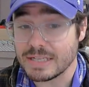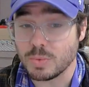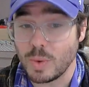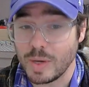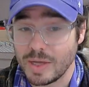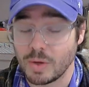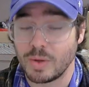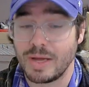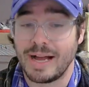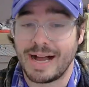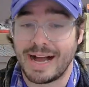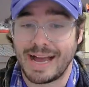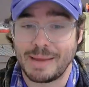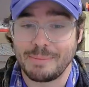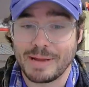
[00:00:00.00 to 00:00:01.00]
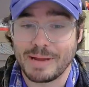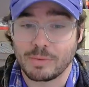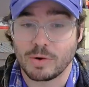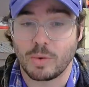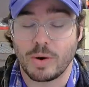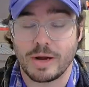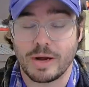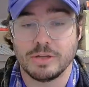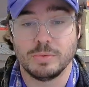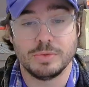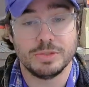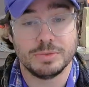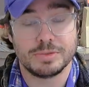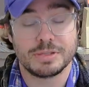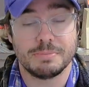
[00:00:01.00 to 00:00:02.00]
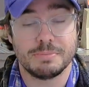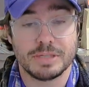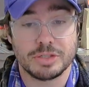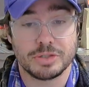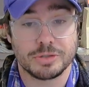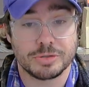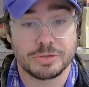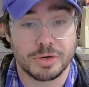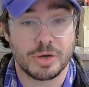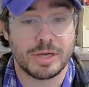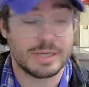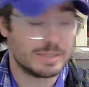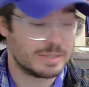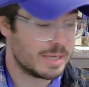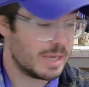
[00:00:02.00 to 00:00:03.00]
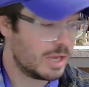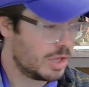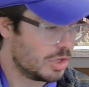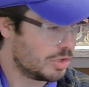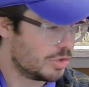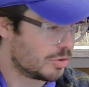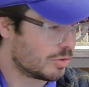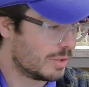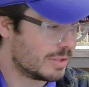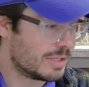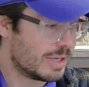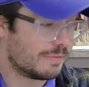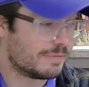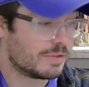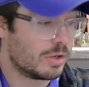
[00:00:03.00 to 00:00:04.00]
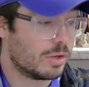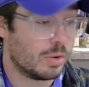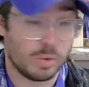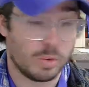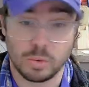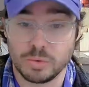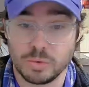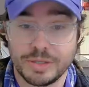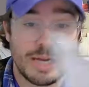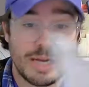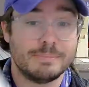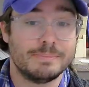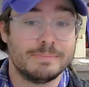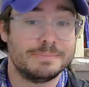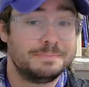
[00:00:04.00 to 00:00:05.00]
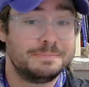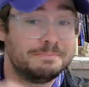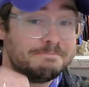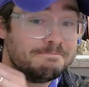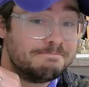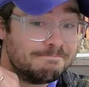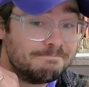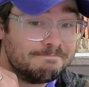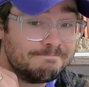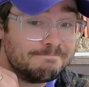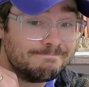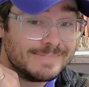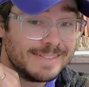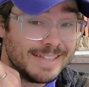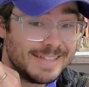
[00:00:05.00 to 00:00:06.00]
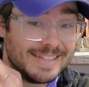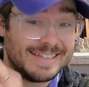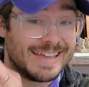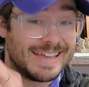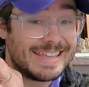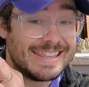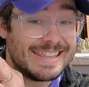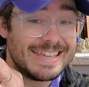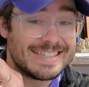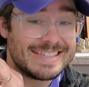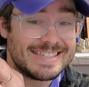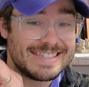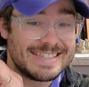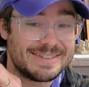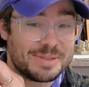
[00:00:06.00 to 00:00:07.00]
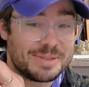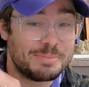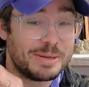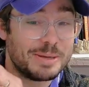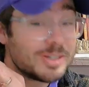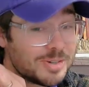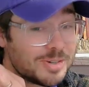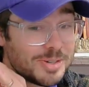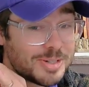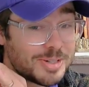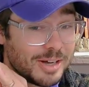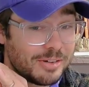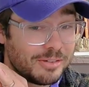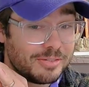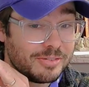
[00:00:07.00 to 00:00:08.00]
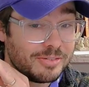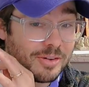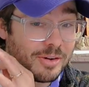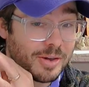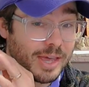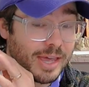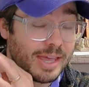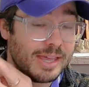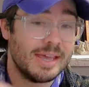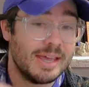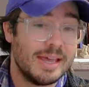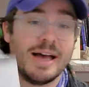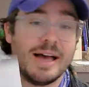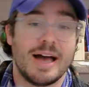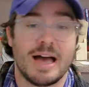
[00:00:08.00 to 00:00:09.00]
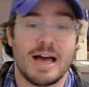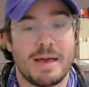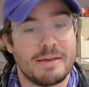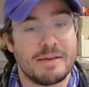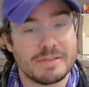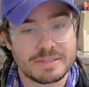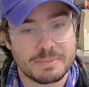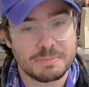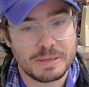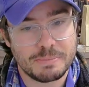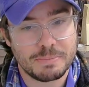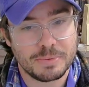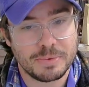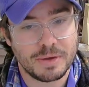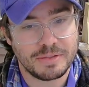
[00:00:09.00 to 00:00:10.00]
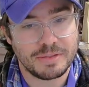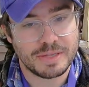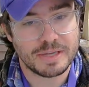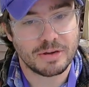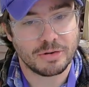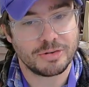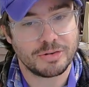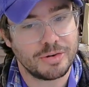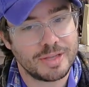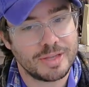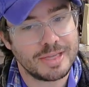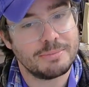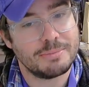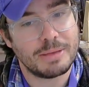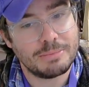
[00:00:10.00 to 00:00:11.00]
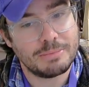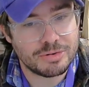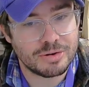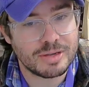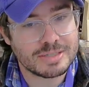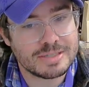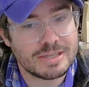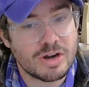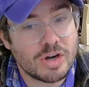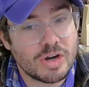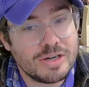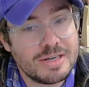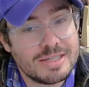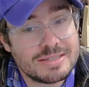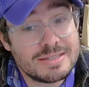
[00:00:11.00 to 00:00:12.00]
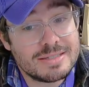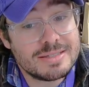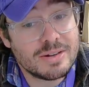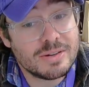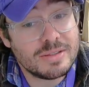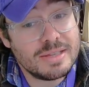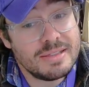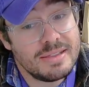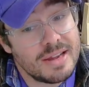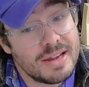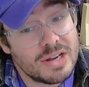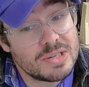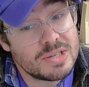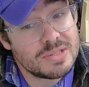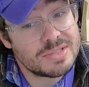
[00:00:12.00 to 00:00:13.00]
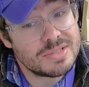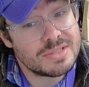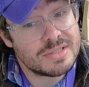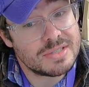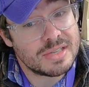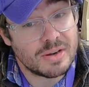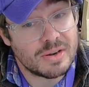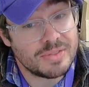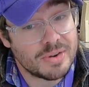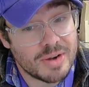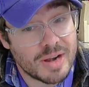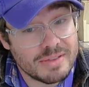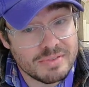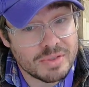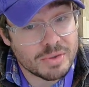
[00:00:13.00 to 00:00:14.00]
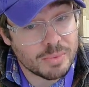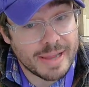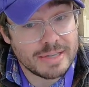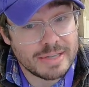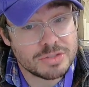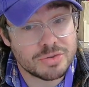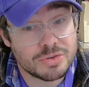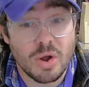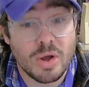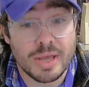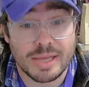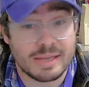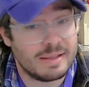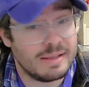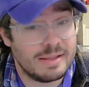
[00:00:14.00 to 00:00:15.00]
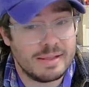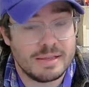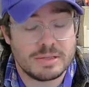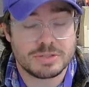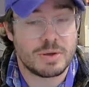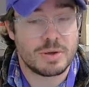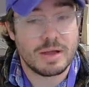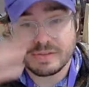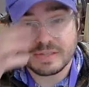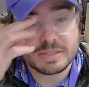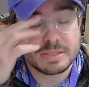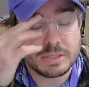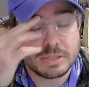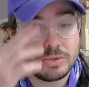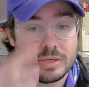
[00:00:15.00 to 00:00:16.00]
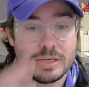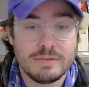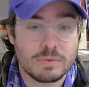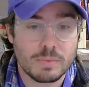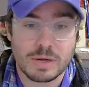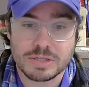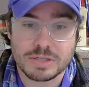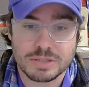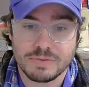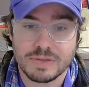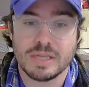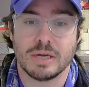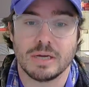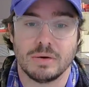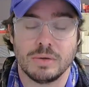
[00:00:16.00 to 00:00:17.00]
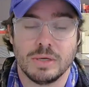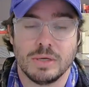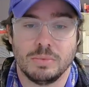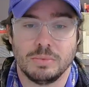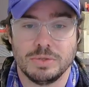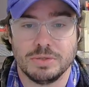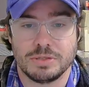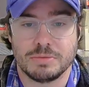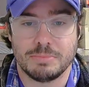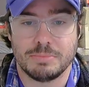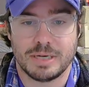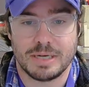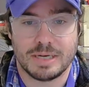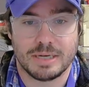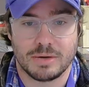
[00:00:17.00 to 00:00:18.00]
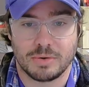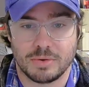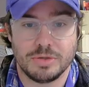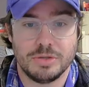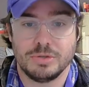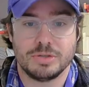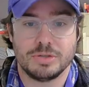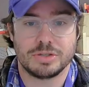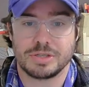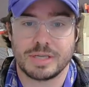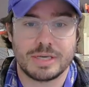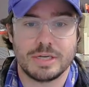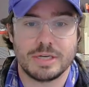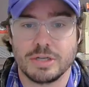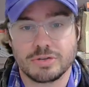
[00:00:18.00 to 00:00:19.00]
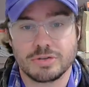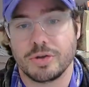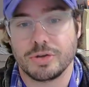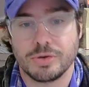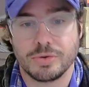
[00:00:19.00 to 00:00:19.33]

As well, I'm now requiring you, when you submit your drawings, you're going to have to hold it up like this with a picture of yourself, okay? I'm having some people who I think are turning in maybe drawings that aren't necessarily theirs. They're not even the right drawing. So obviously you didn't even watch the video when you submitted it, or you just decided to